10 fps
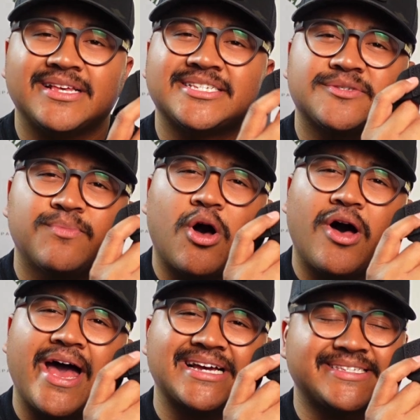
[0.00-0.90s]
this
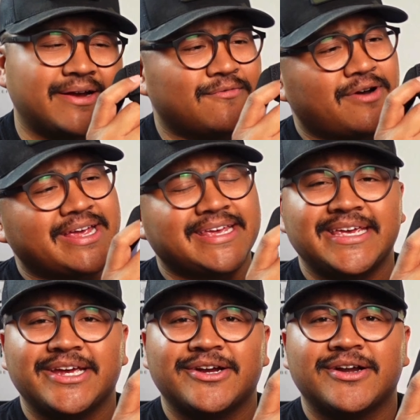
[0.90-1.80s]
small accent right
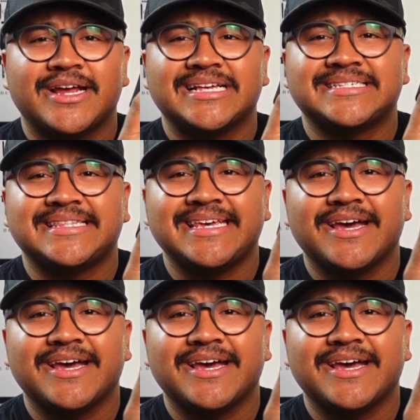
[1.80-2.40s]
here is the